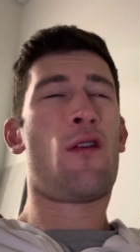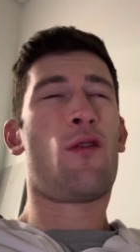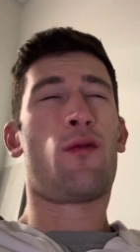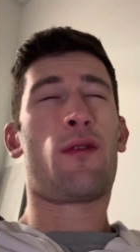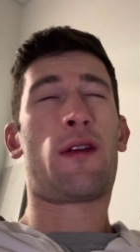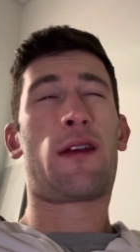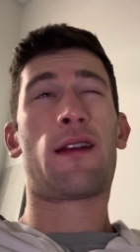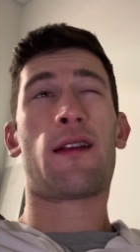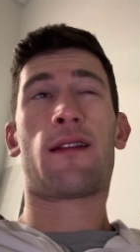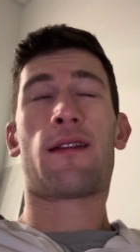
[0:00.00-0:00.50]

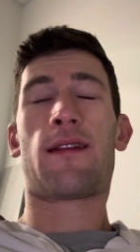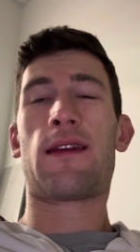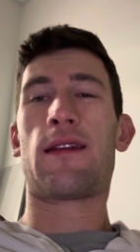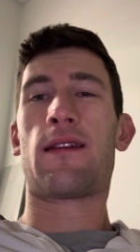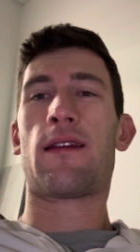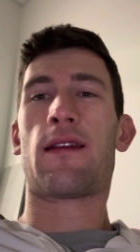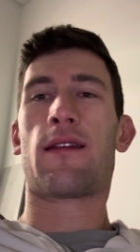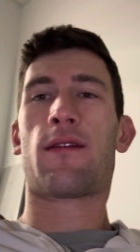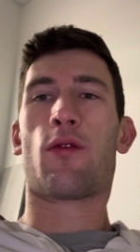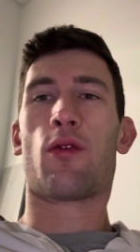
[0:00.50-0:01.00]
we could see
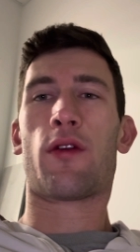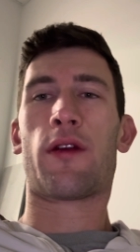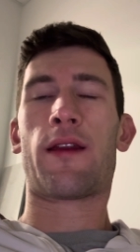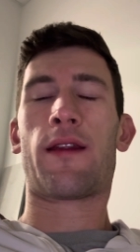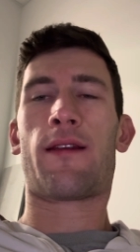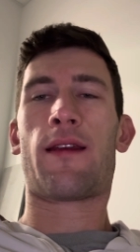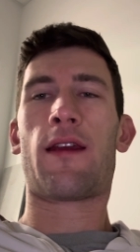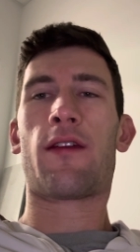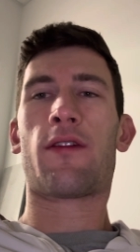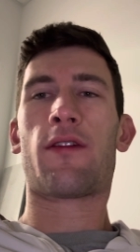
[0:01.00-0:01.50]
this
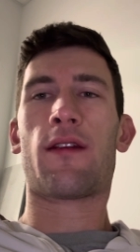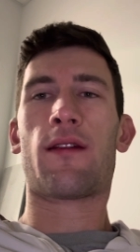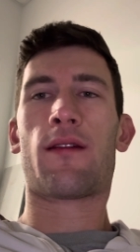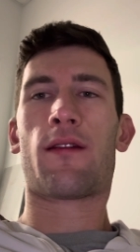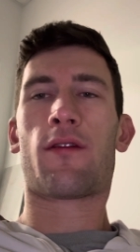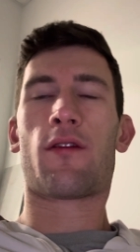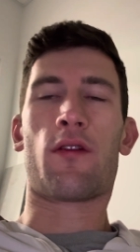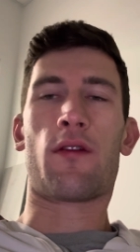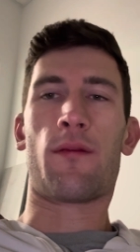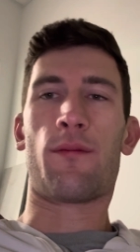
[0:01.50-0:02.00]
organization
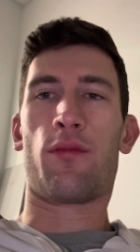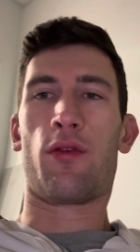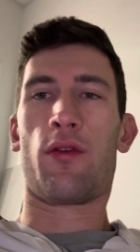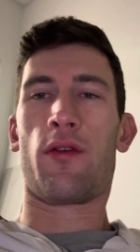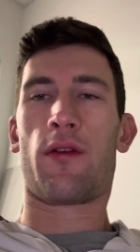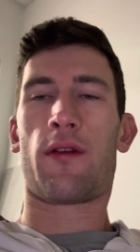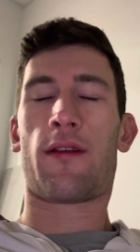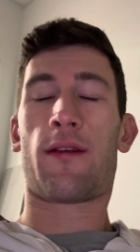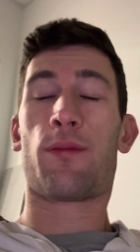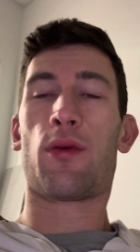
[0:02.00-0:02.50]
start to
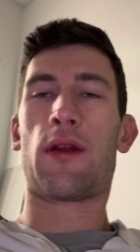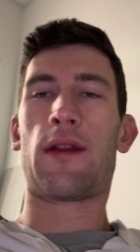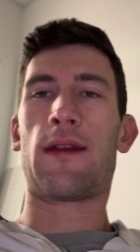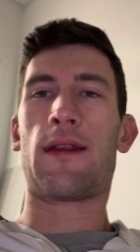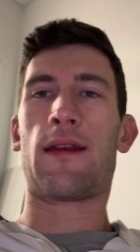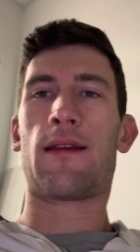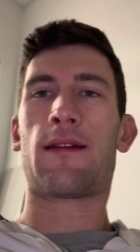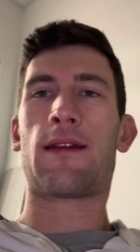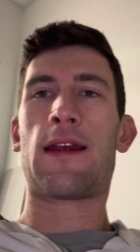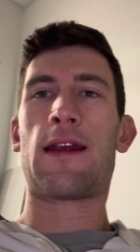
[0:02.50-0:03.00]
put, split
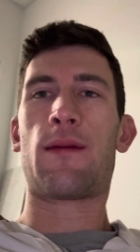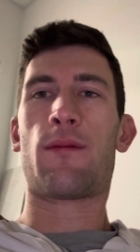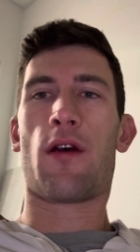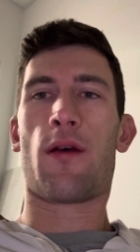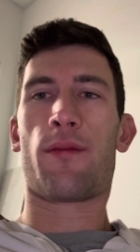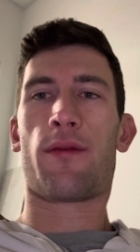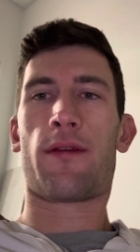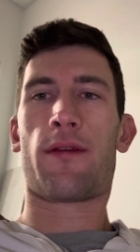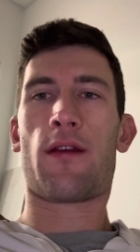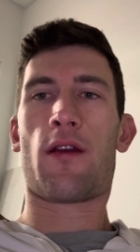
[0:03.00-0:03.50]
this team
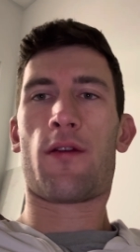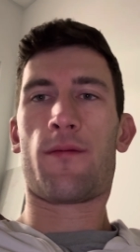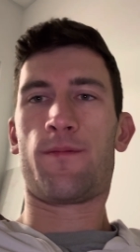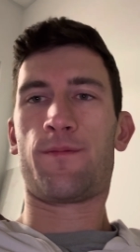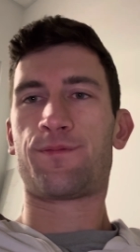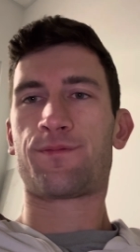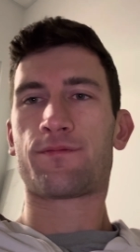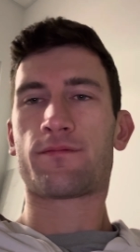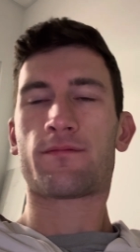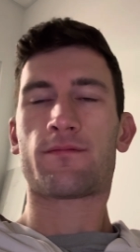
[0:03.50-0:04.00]
up some.
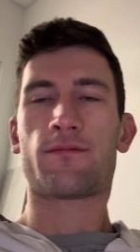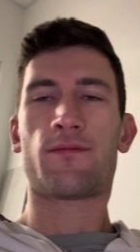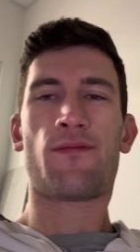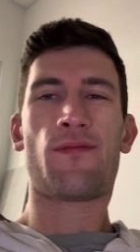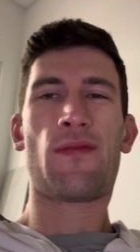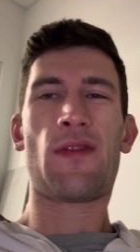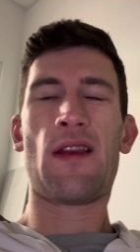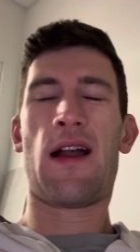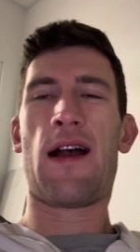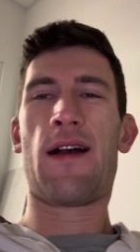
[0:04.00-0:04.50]

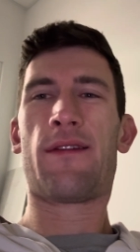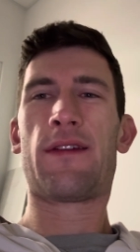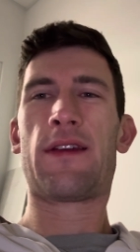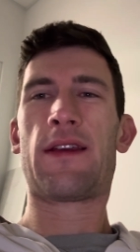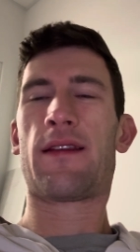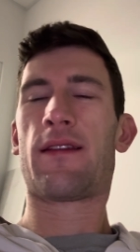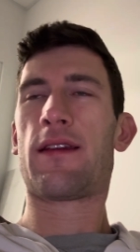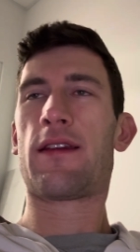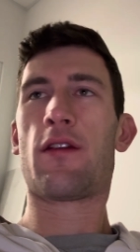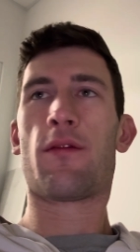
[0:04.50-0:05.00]

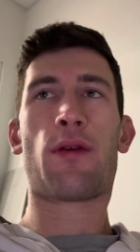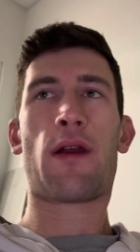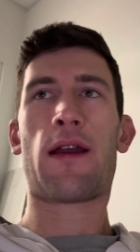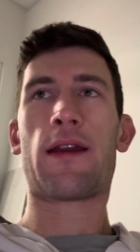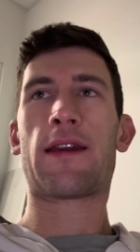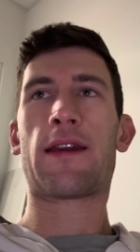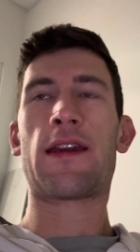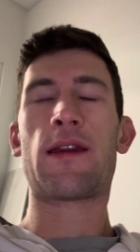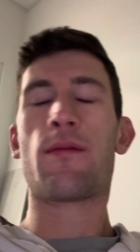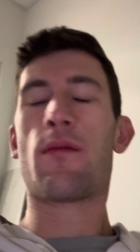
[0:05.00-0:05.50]
Obviously, they'll
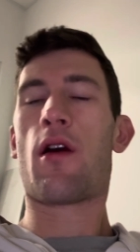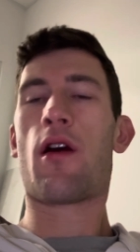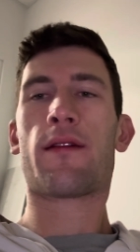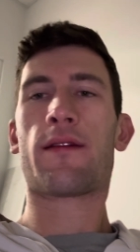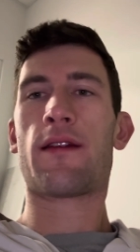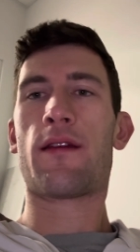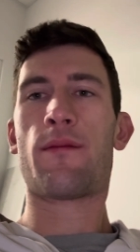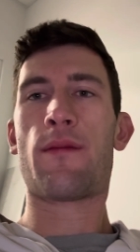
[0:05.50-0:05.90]
probably keep Auston